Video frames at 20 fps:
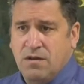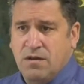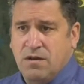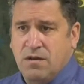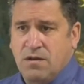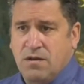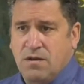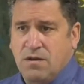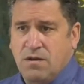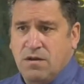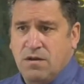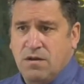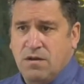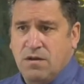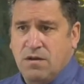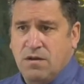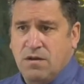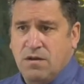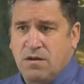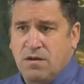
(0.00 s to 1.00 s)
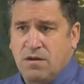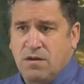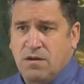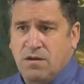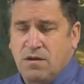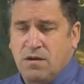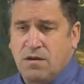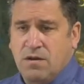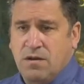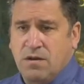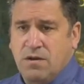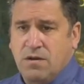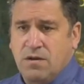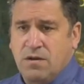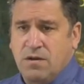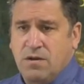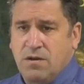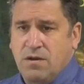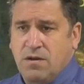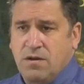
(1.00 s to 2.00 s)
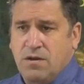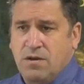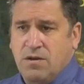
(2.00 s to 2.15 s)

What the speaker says: Nothing is said.